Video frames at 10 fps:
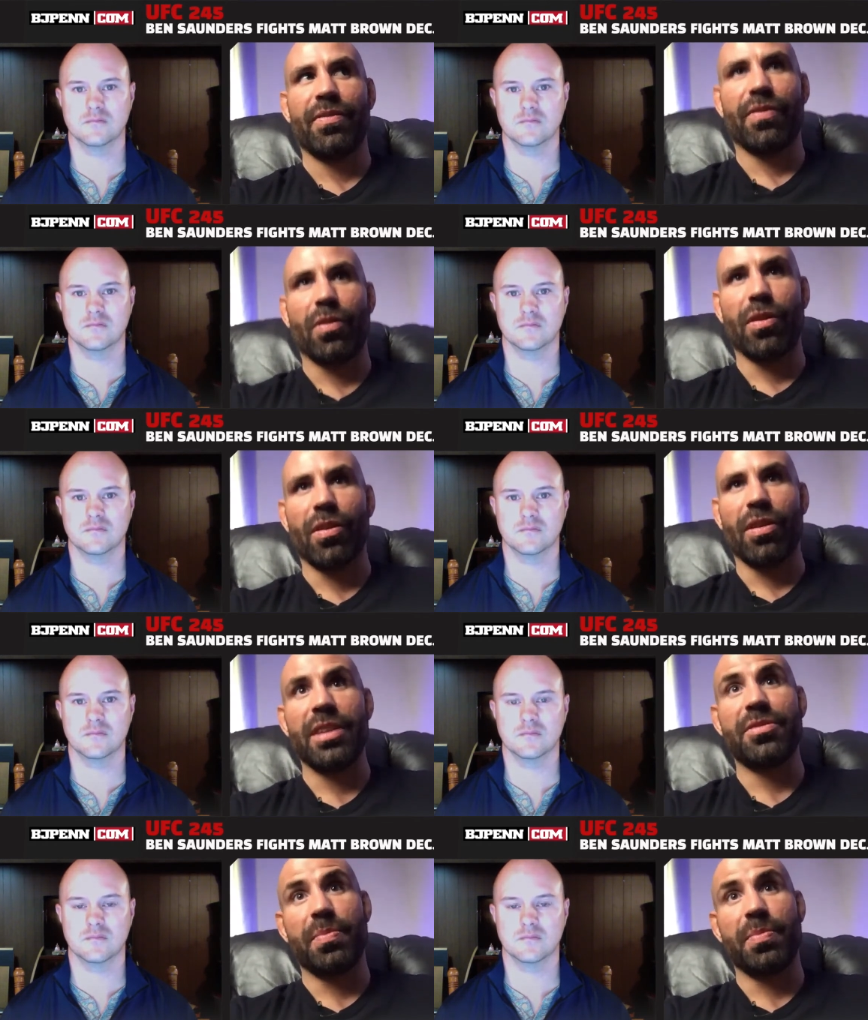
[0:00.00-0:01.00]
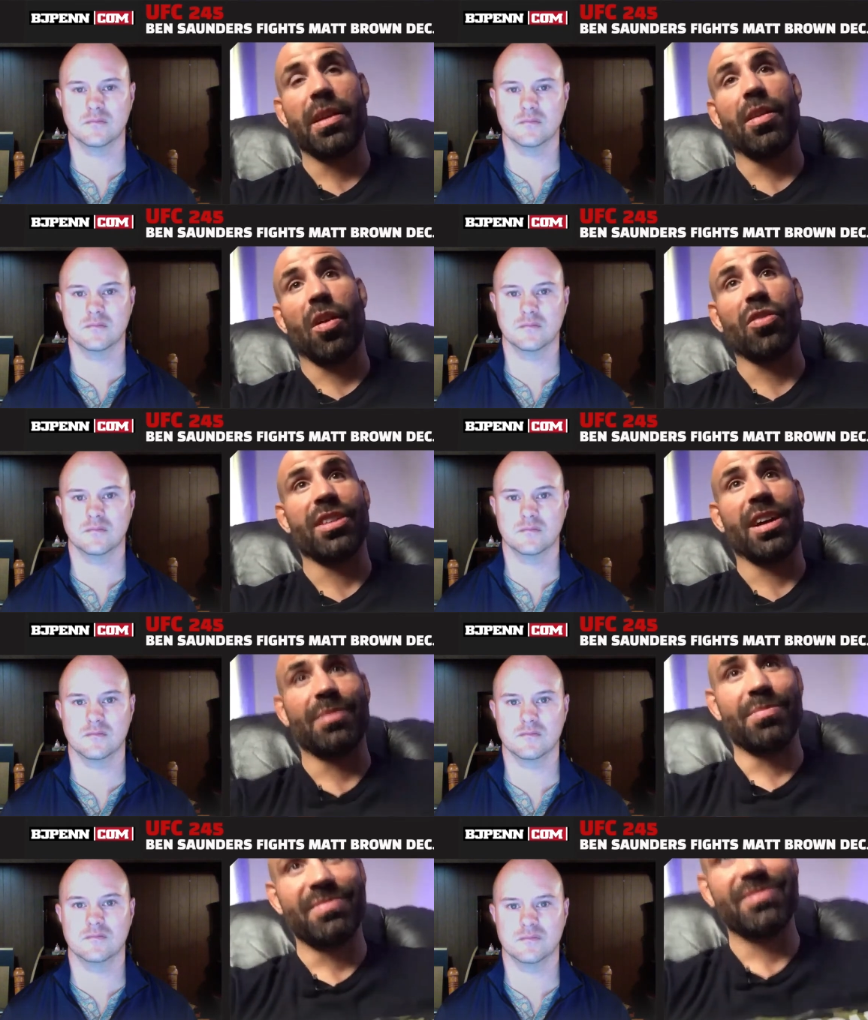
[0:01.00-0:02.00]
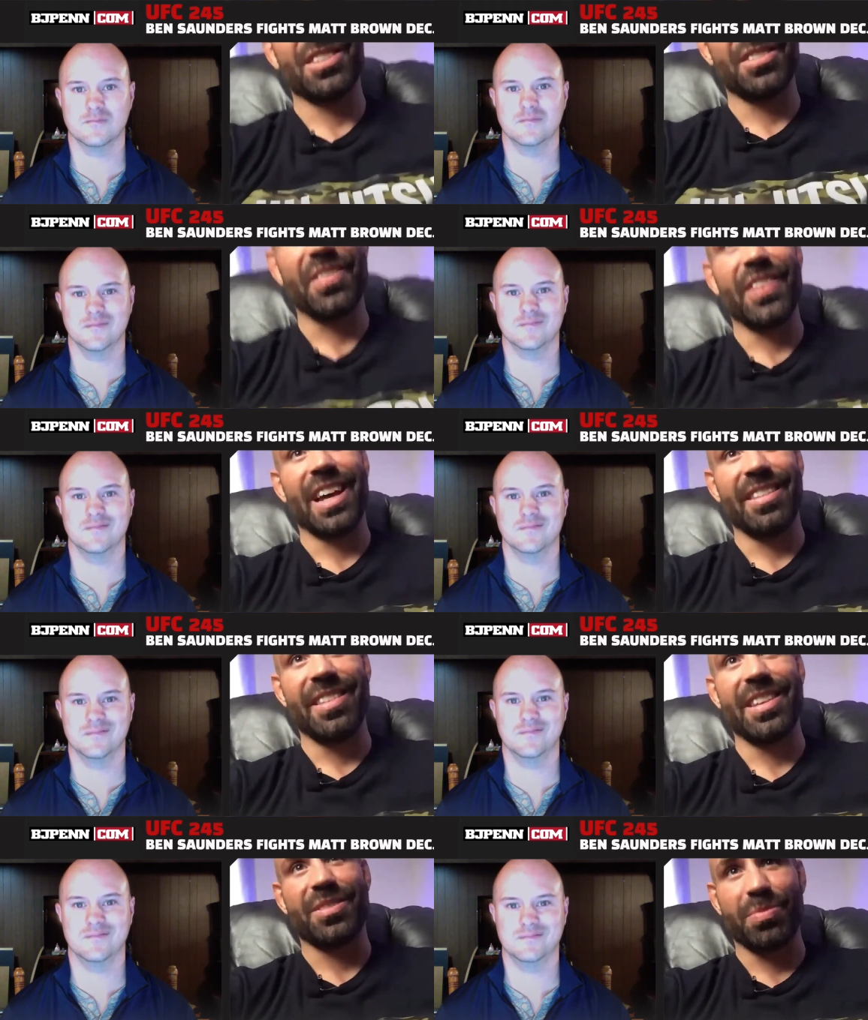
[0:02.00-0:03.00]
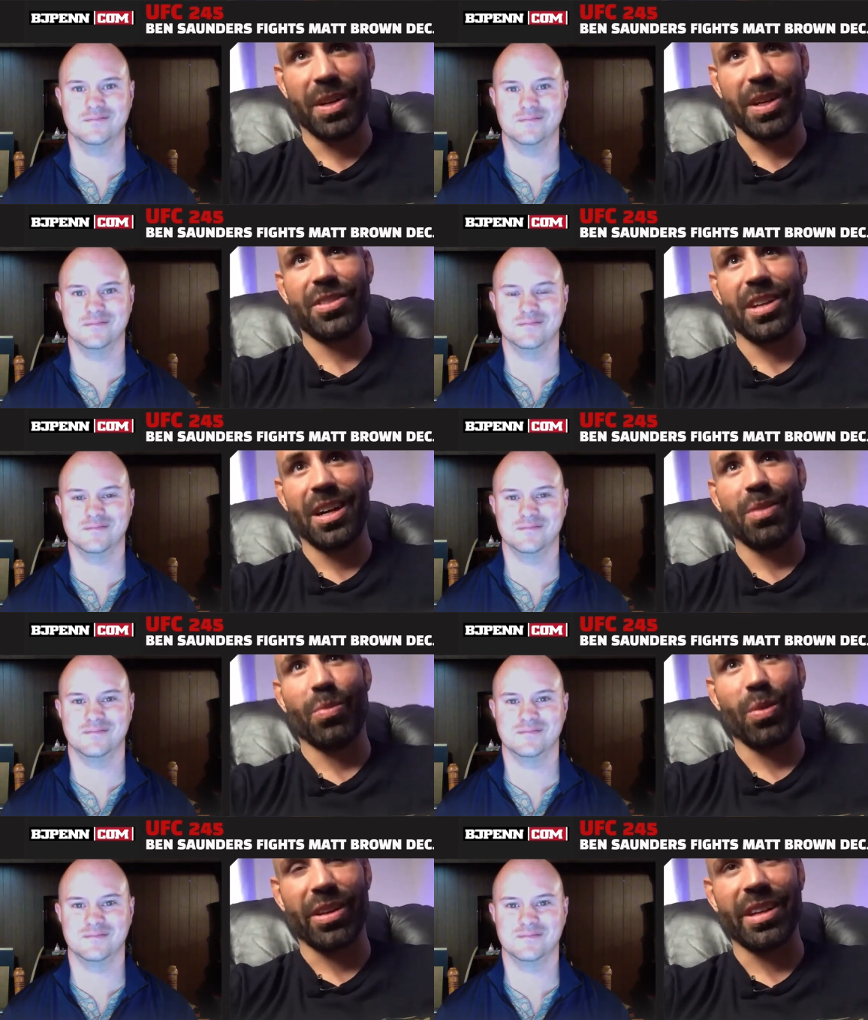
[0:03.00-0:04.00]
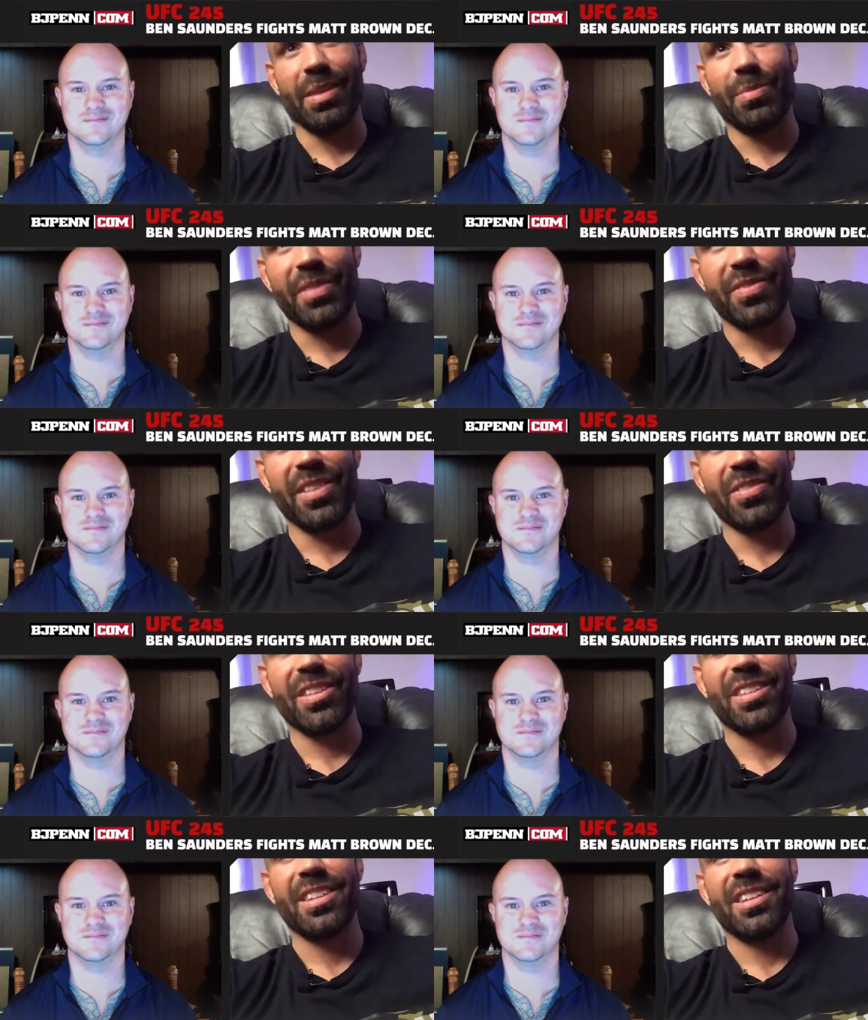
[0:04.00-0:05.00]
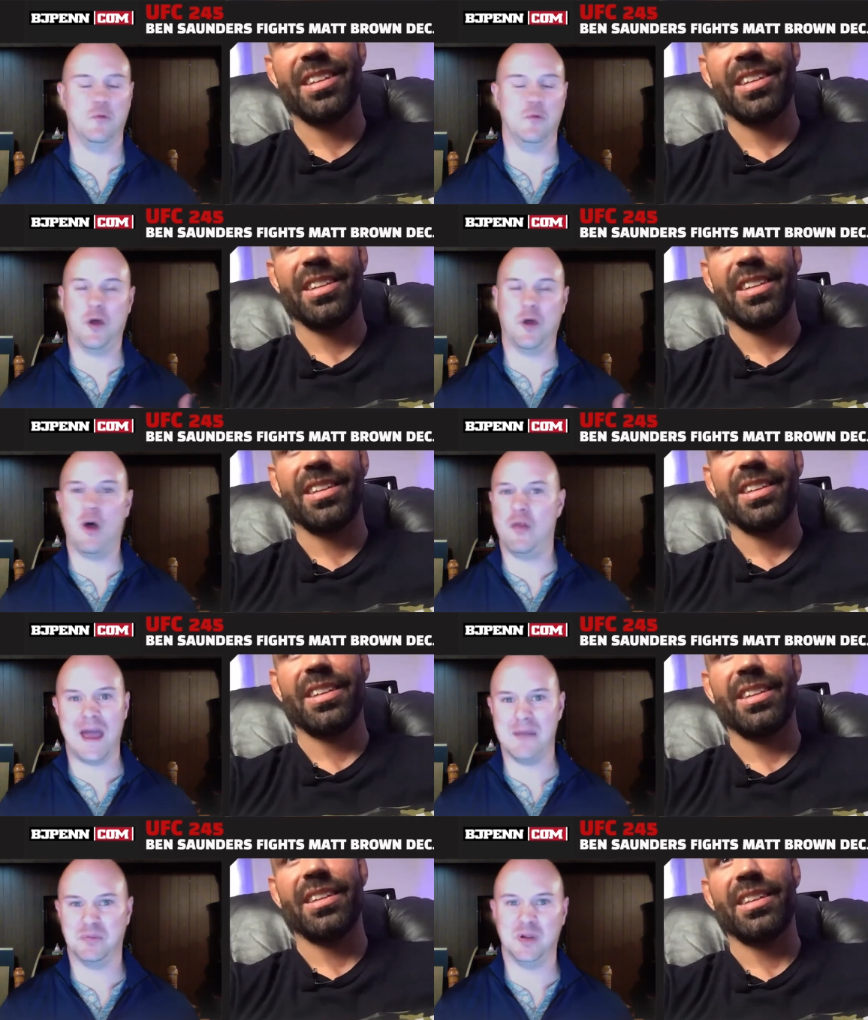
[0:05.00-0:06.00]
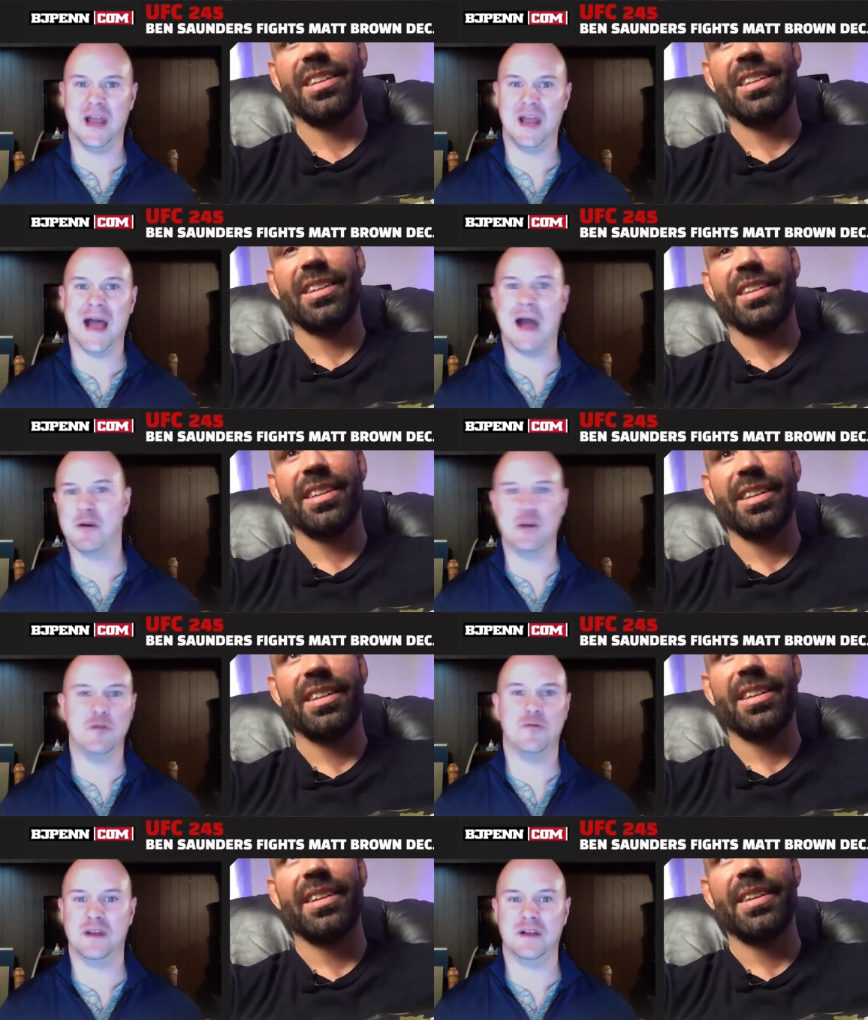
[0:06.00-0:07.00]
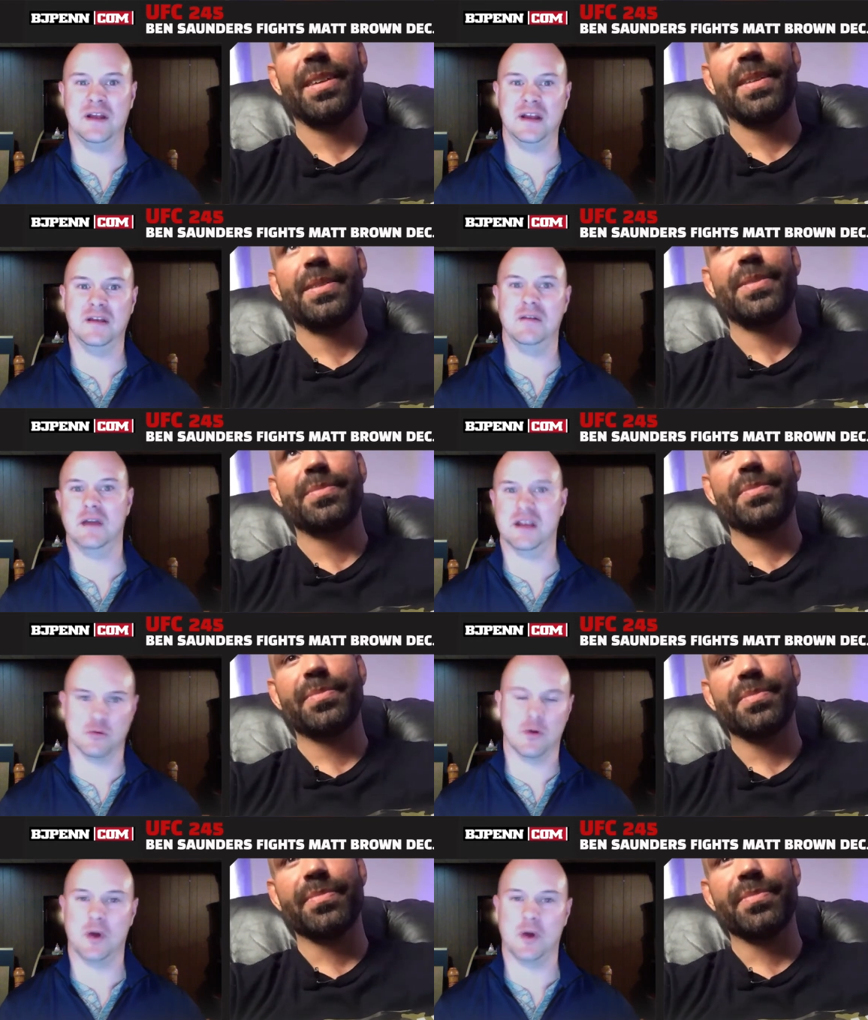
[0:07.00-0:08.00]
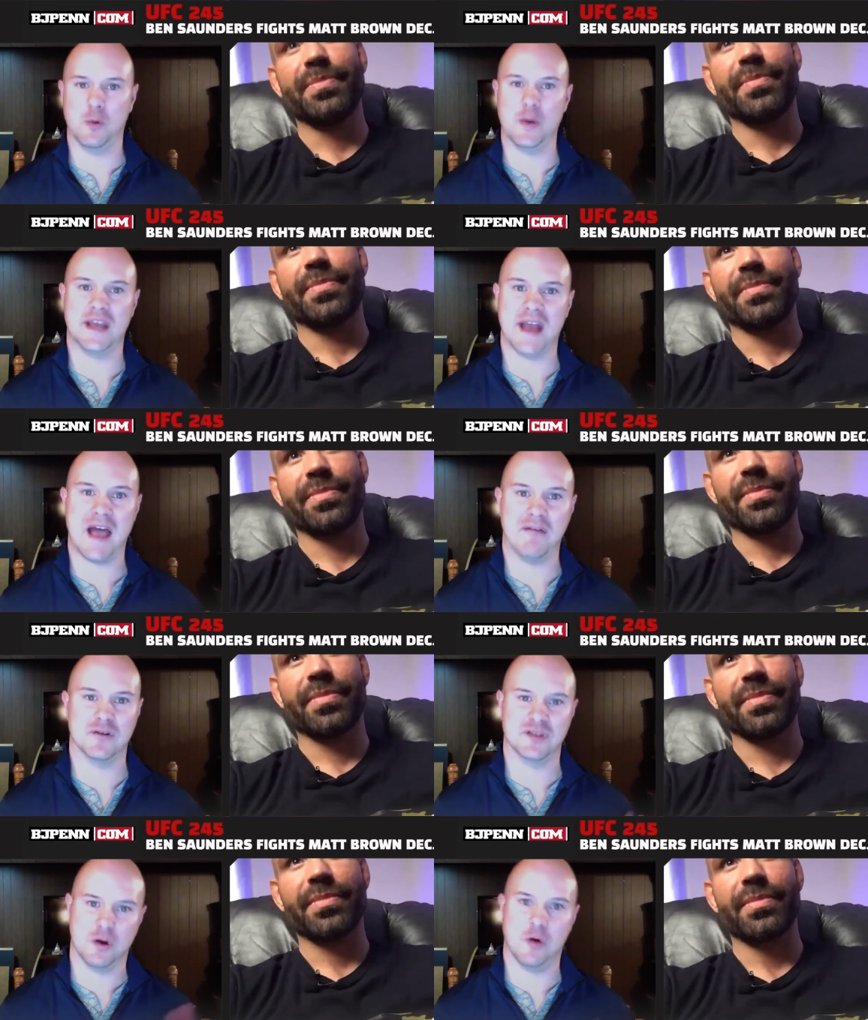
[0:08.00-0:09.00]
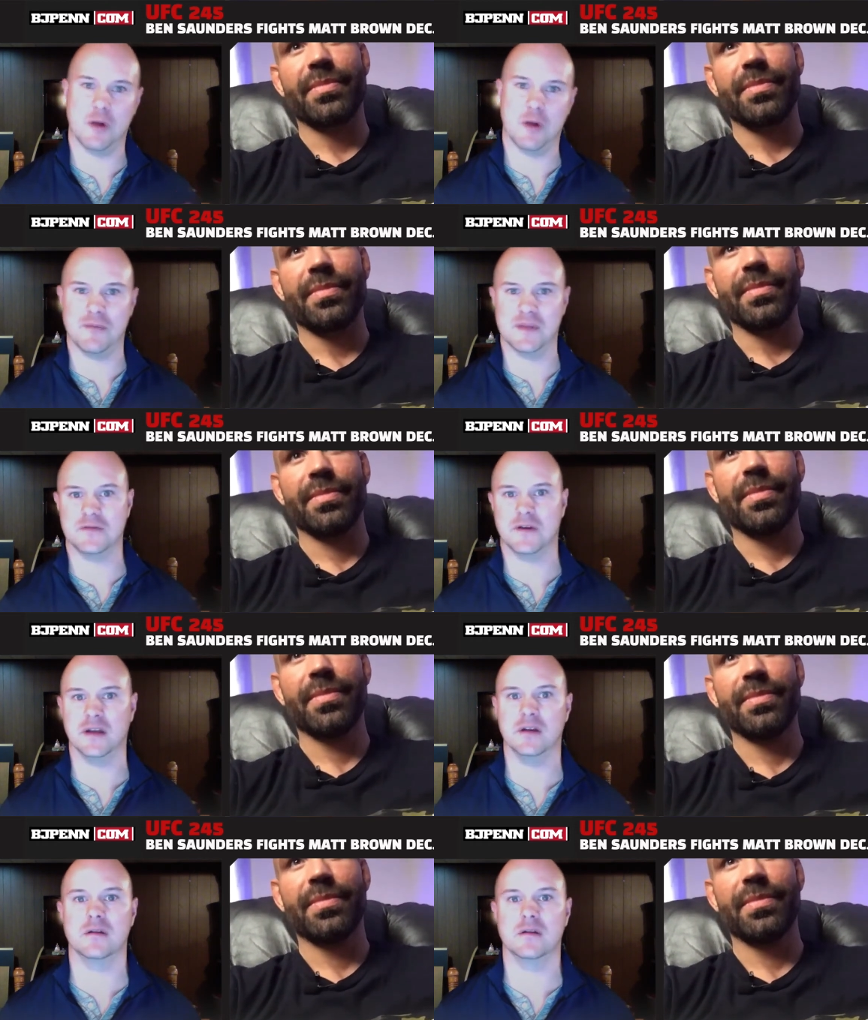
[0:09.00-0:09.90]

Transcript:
Speaker 1: For it's been a long time since I've had this much uh, working in my favor.
Speaker 2: With all that in play, how are you feeling as we're about a week and a half or so away from this fight?